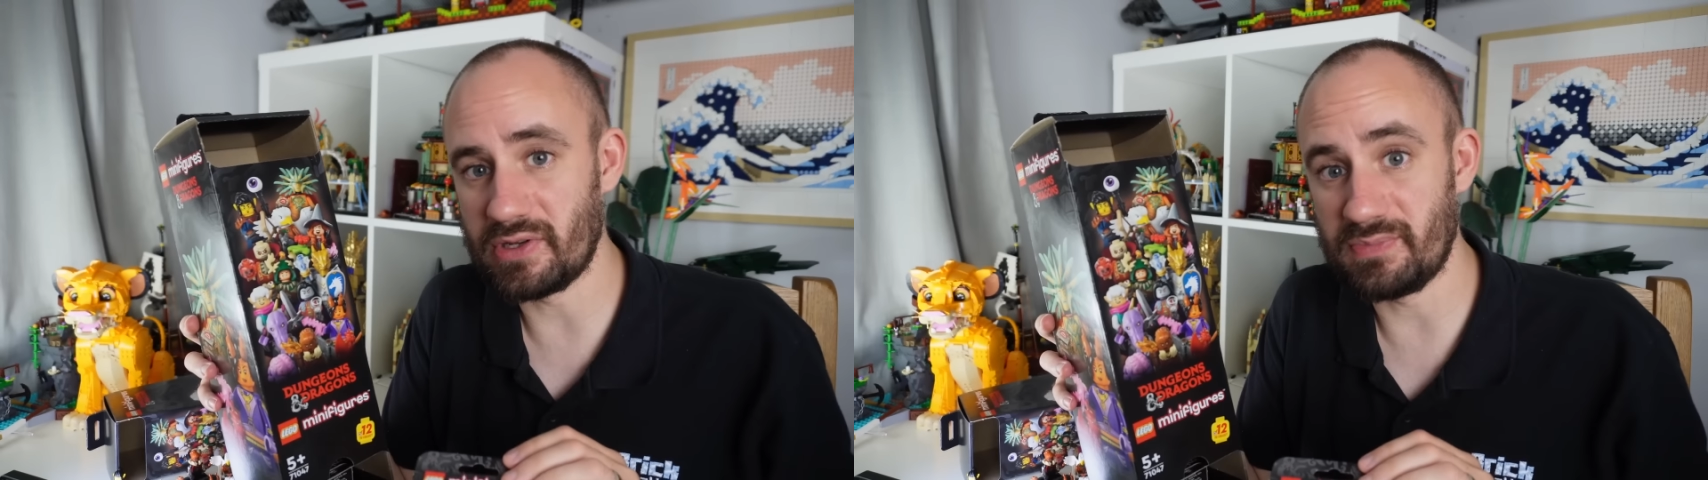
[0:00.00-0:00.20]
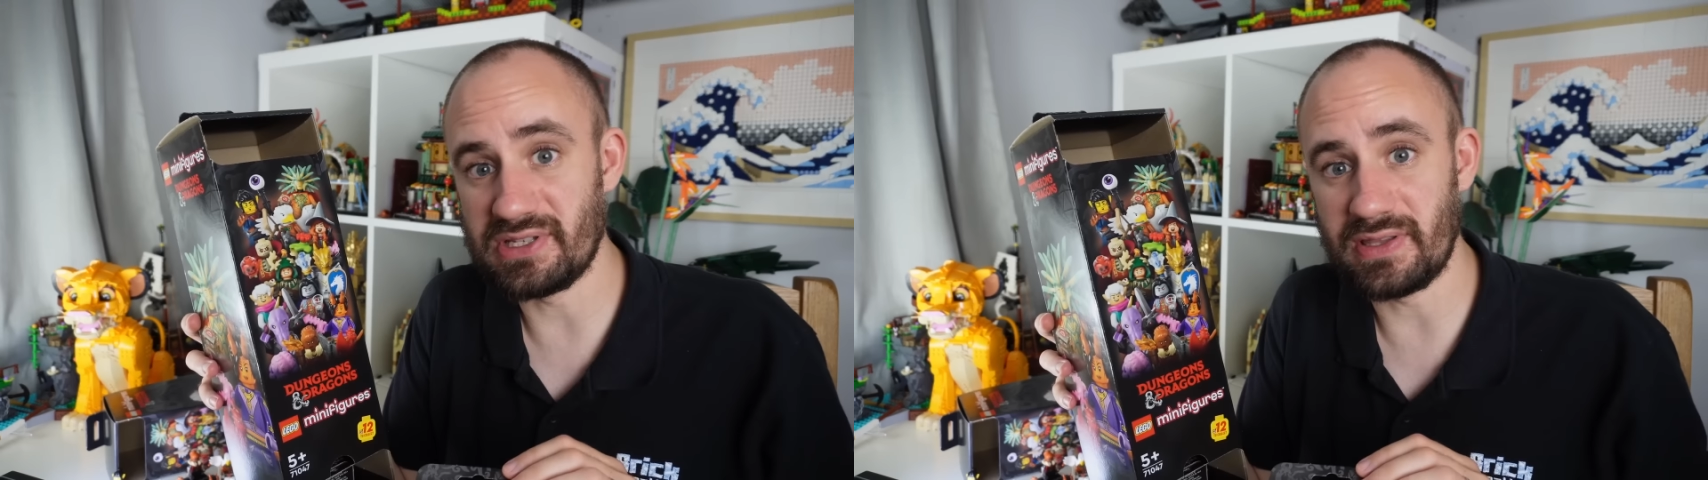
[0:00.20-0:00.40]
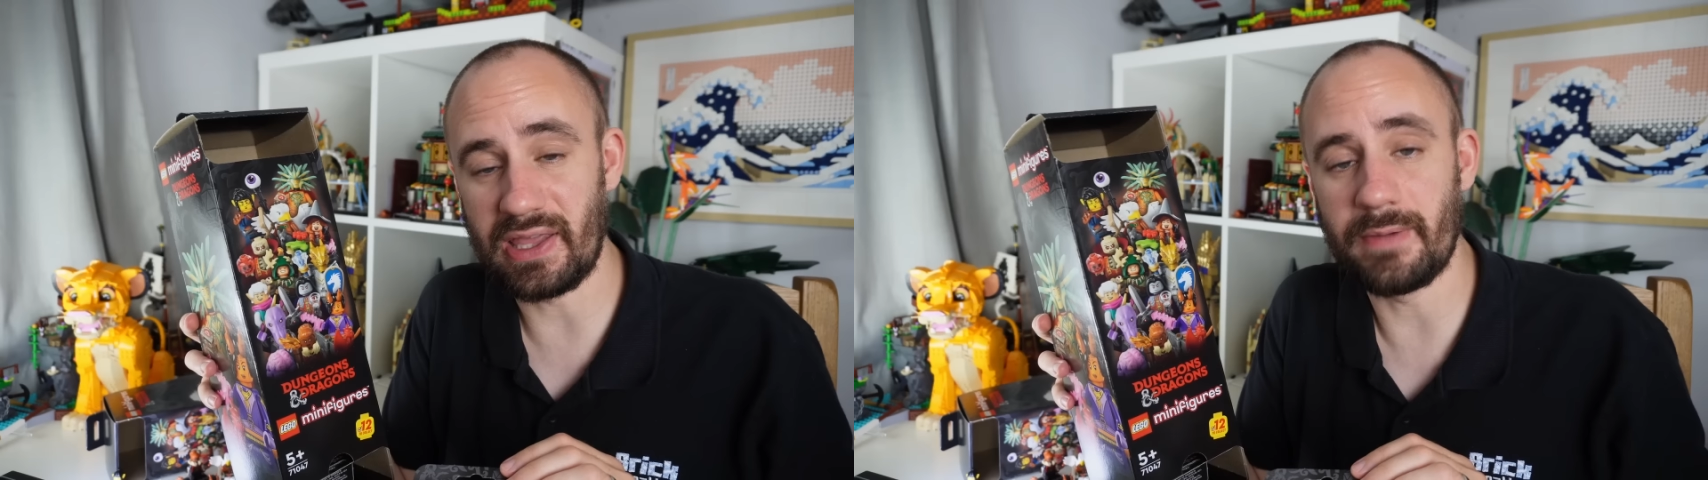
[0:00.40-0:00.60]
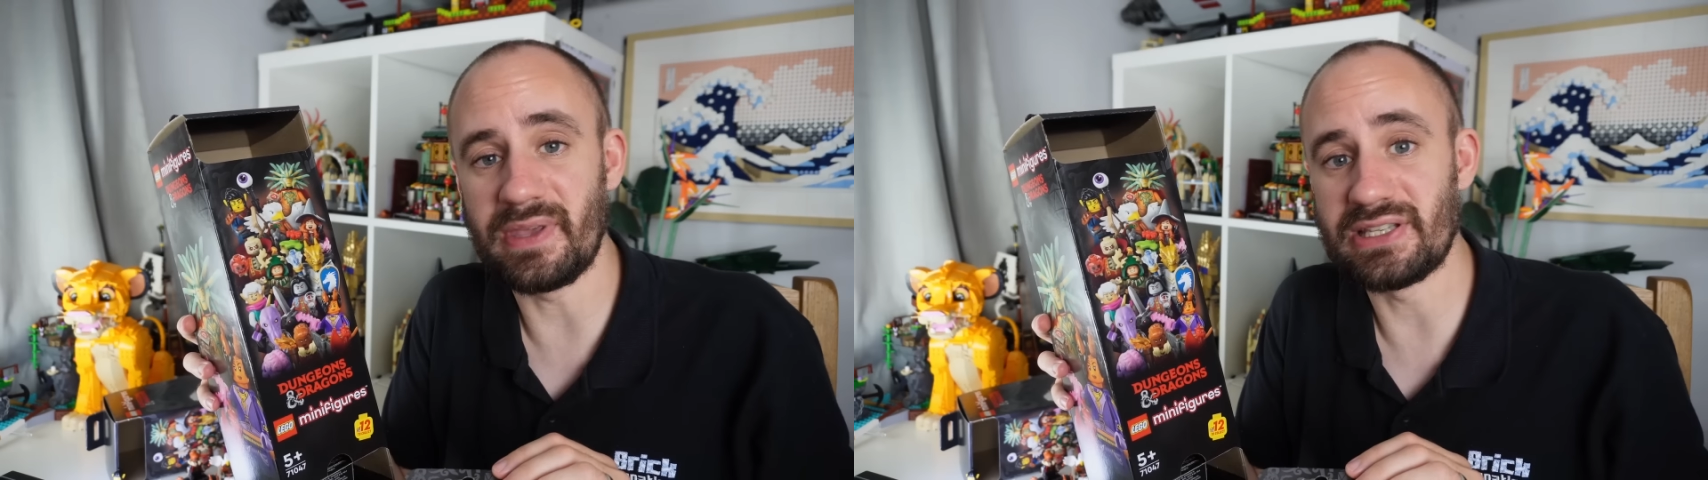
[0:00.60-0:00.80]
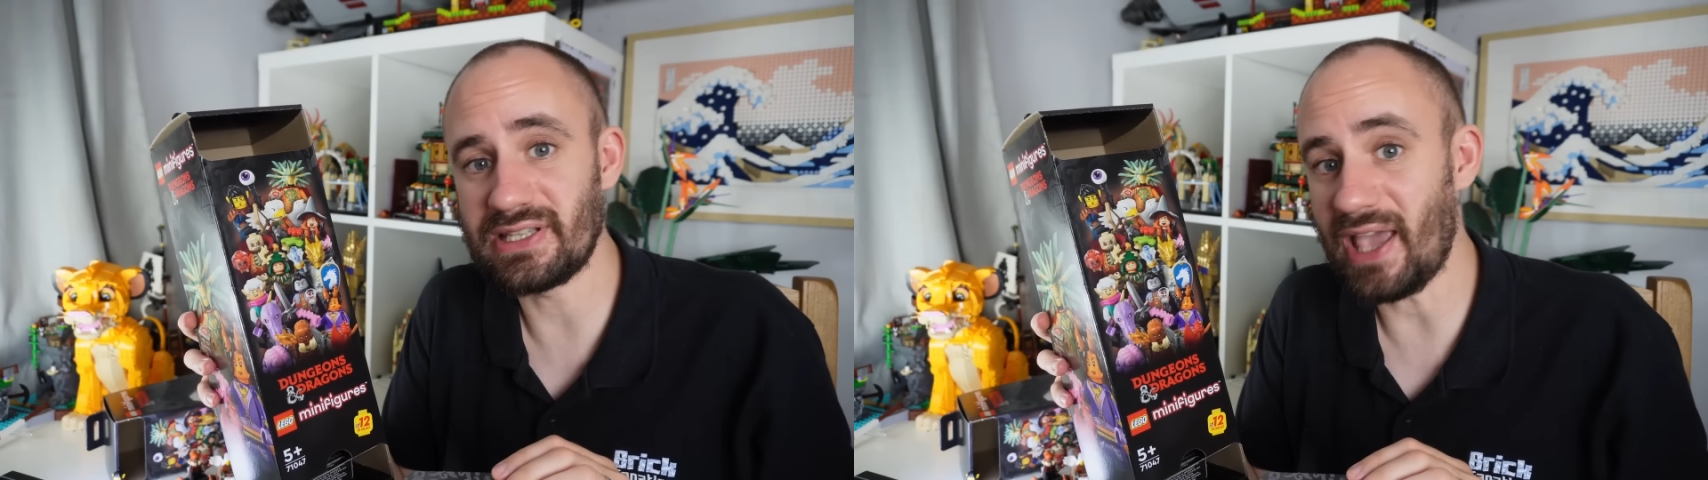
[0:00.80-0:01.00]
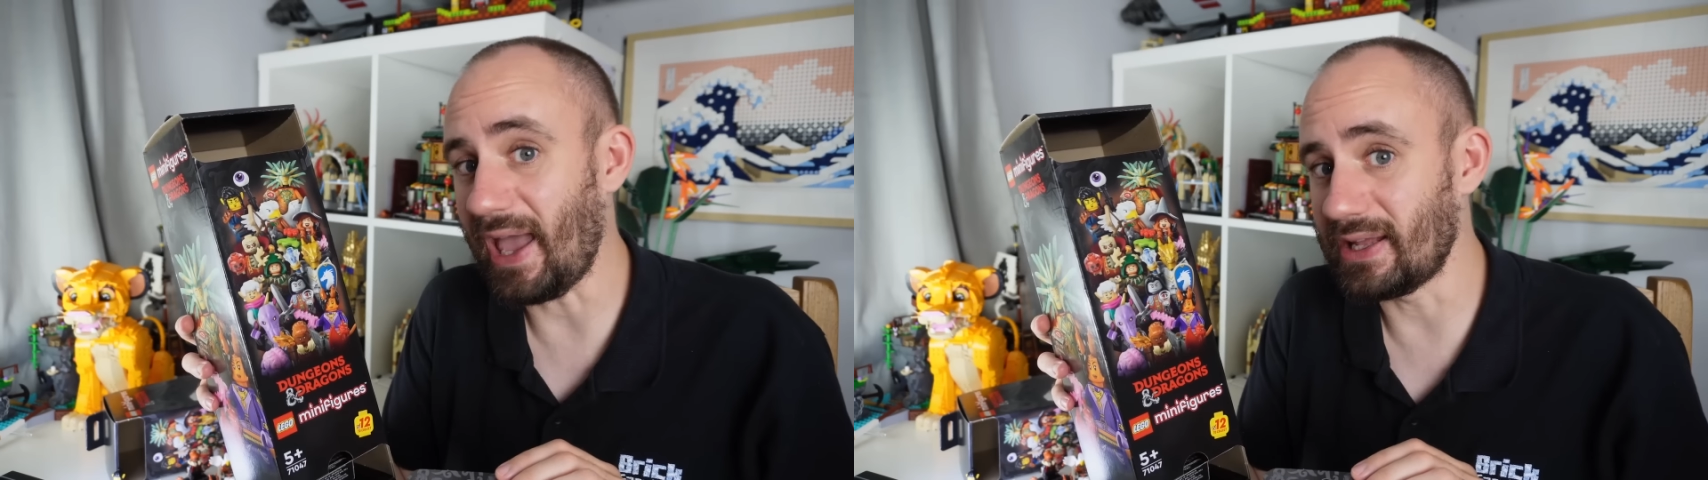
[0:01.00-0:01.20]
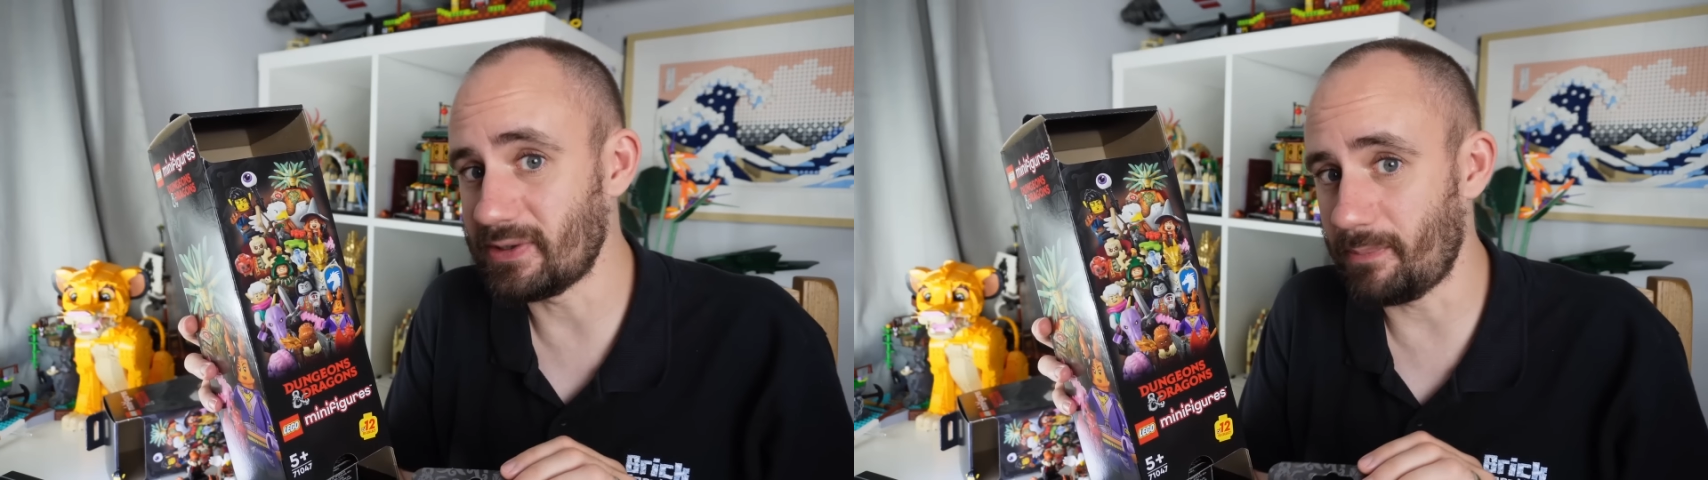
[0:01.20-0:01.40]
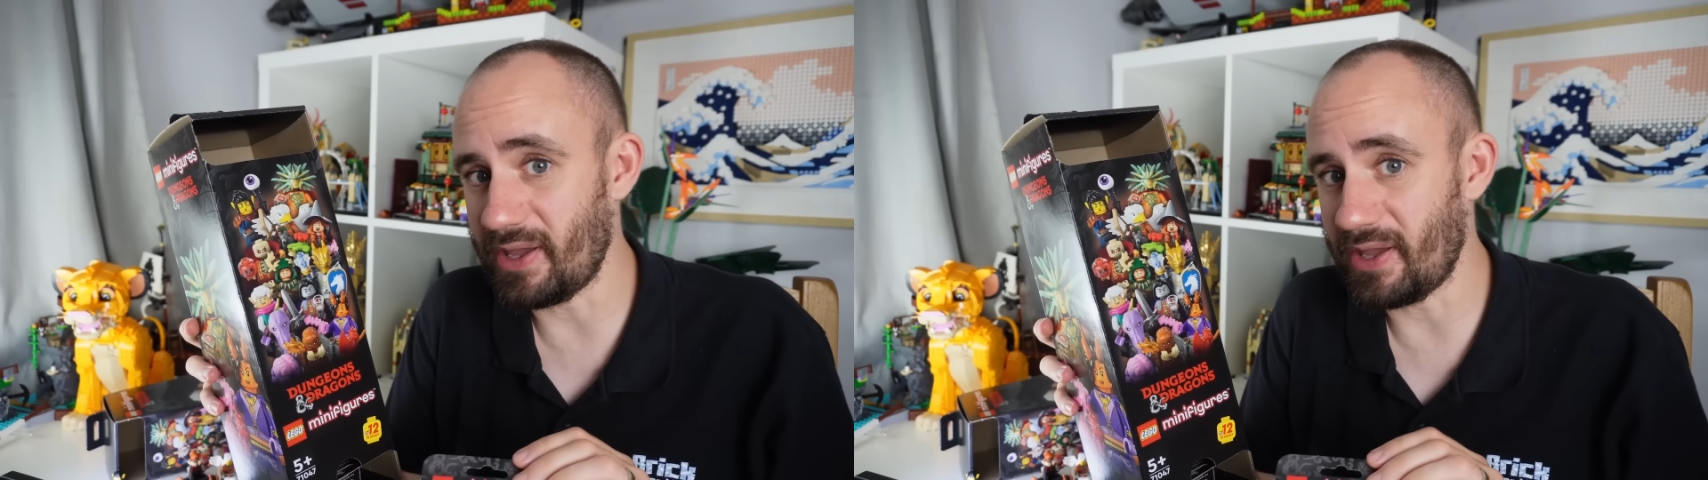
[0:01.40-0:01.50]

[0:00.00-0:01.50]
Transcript: which means that they can be scanned